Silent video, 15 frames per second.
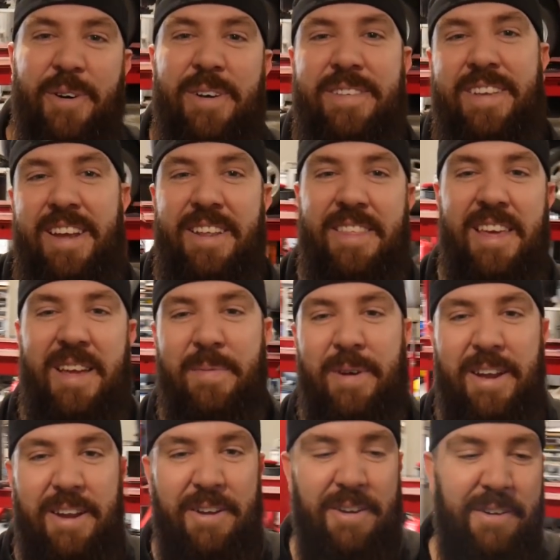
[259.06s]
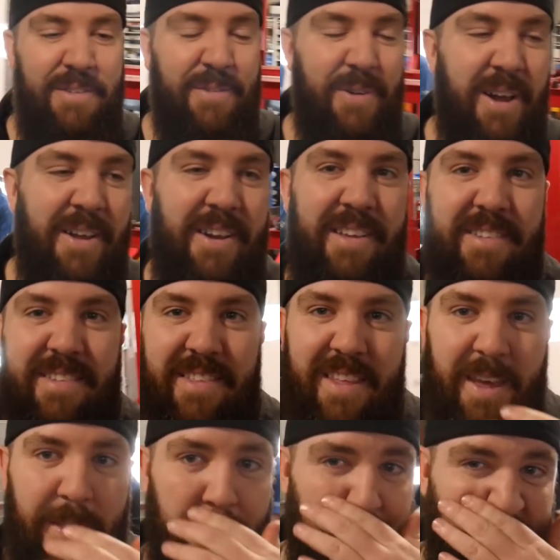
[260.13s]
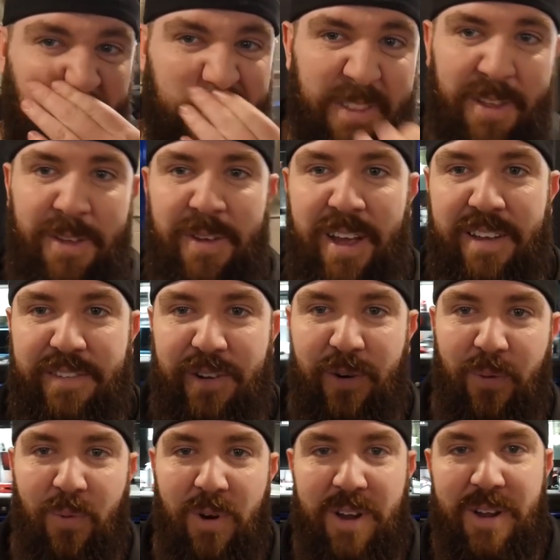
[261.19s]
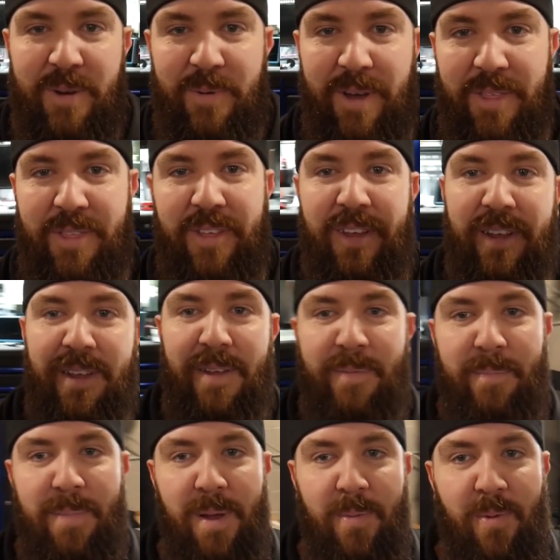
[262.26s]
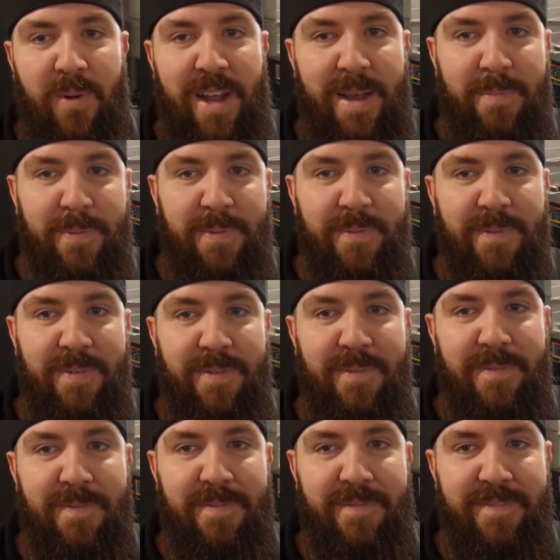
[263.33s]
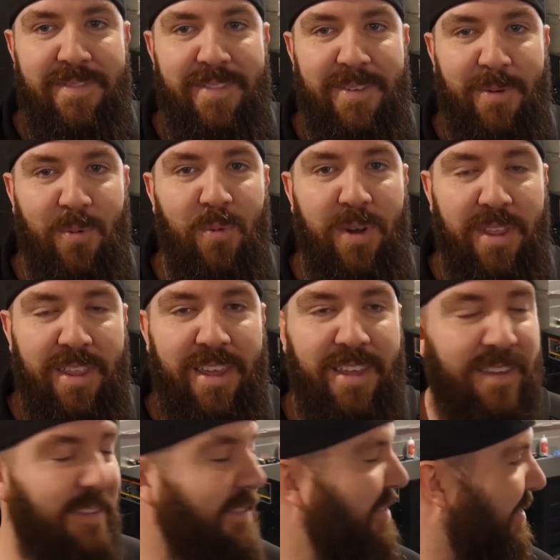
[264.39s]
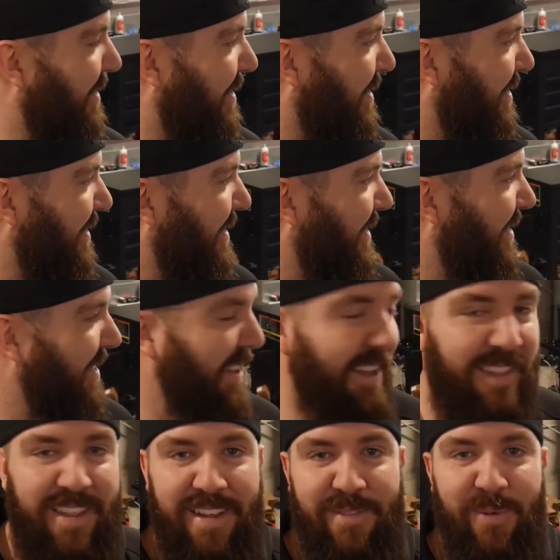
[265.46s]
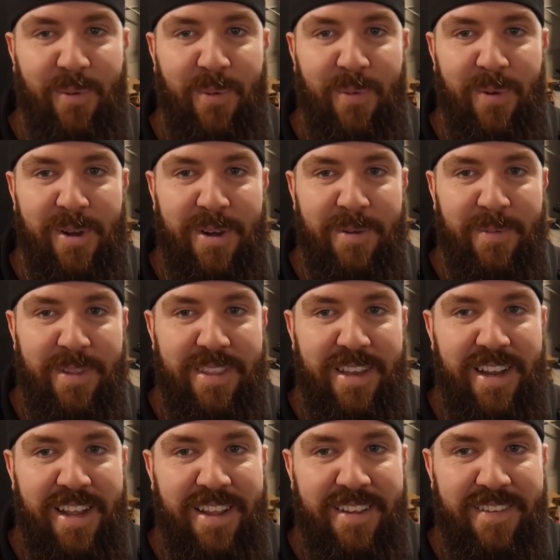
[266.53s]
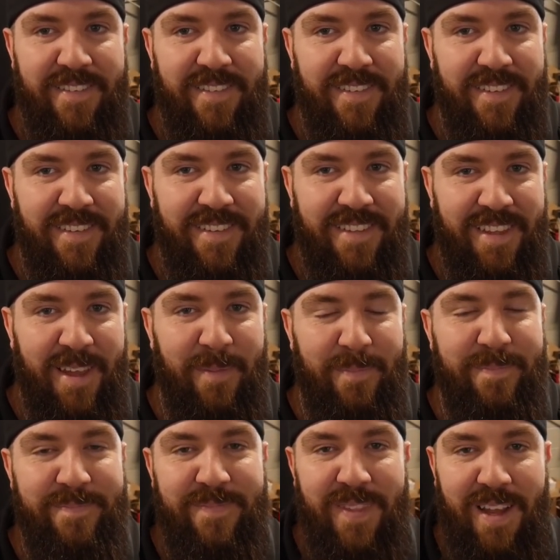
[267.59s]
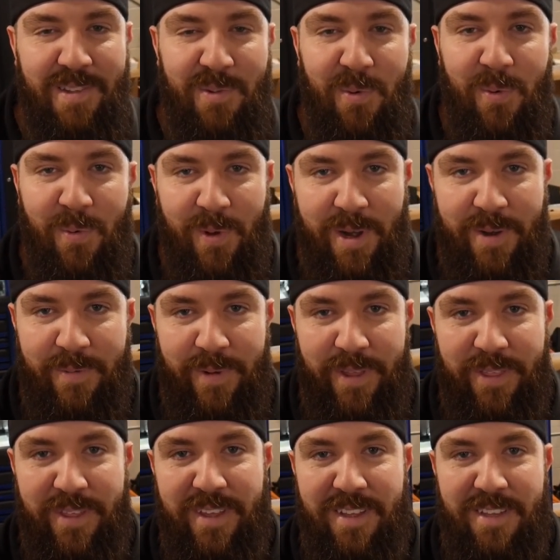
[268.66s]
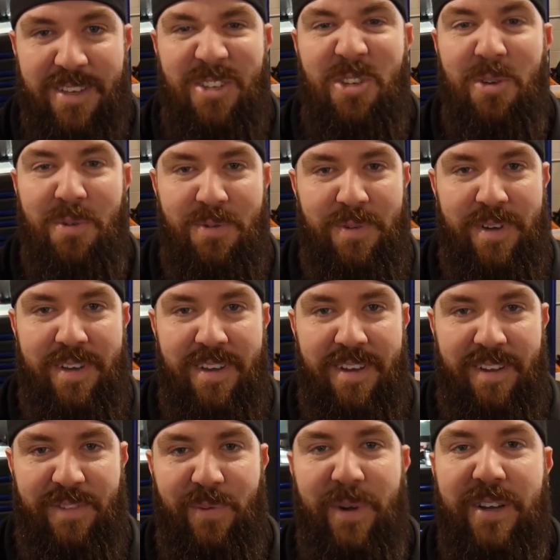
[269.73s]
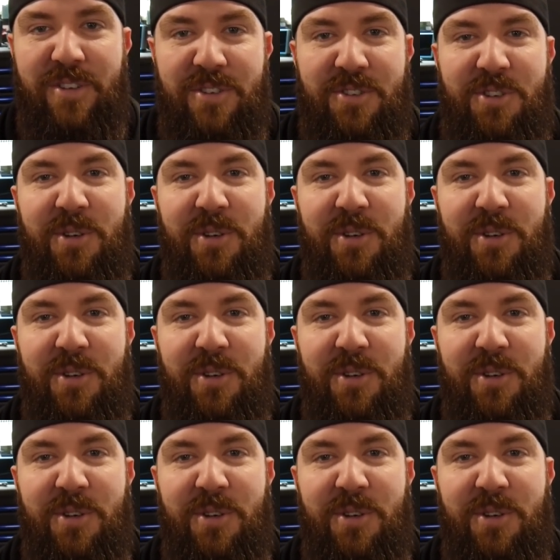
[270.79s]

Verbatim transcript: always got to think about your surroundings and the other stuff that you guys are working with. Bubble wrap, really? That, that's what we're working with today? Yep, that's what we're working with. Children, I swear, just